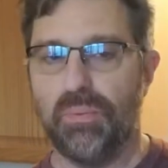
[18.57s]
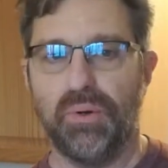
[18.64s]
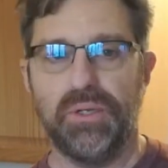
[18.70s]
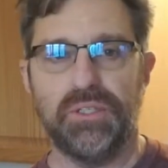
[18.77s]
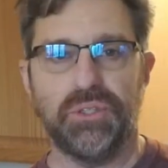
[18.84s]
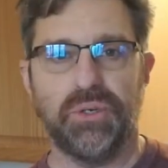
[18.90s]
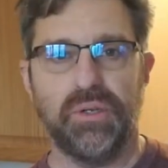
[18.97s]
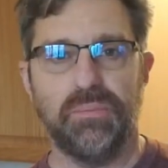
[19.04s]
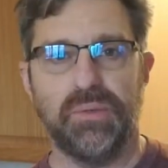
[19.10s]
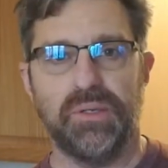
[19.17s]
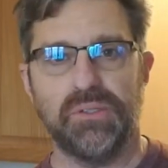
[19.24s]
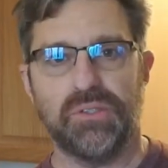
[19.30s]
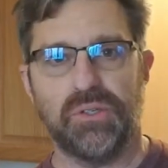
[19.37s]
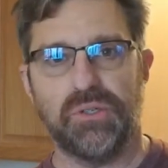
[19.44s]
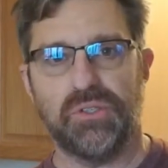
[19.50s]

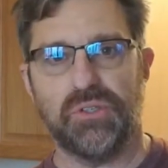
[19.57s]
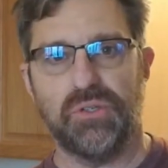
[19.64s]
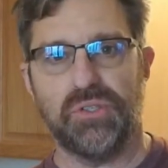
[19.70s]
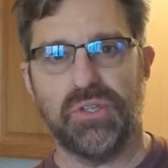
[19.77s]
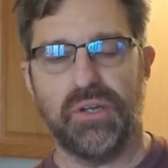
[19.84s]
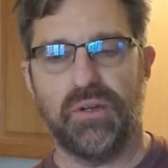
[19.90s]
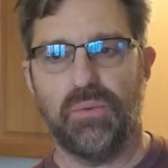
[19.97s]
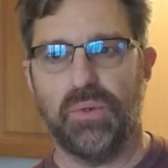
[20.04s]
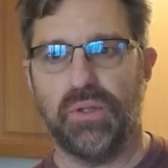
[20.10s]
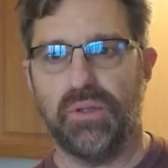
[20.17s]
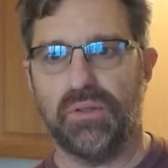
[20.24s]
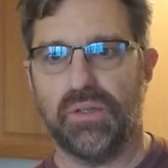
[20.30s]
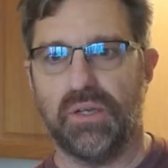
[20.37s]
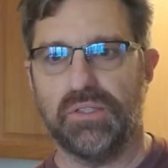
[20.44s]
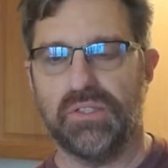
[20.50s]
pre-treatments are associated
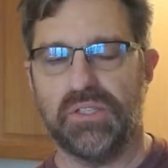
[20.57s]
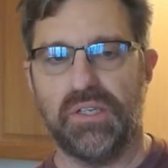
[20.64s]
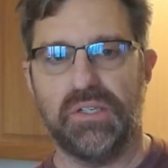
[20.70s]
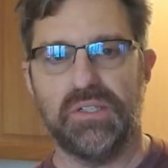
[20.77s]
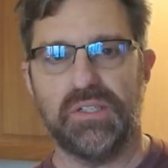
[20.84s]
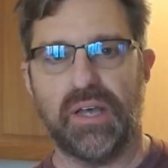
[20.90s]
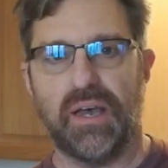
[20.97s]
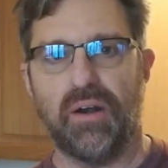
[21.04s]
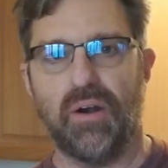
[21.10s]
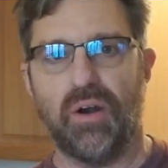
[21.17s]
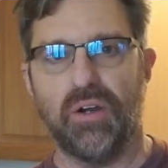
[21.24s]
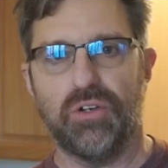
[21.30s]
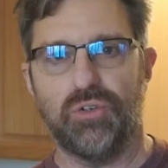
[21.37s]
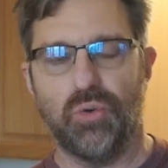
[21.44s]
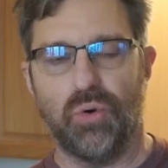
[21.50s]
with seeds that
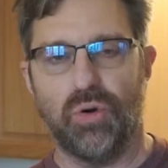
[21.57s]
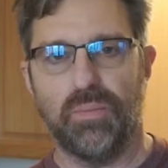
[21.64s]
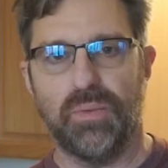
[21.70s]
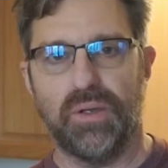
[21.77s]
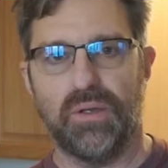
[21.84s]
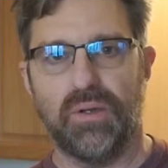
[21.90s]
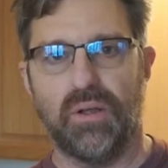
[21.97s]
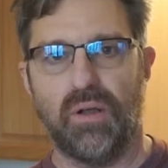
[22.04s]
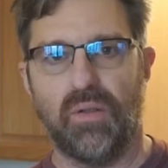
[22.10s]
are dormant.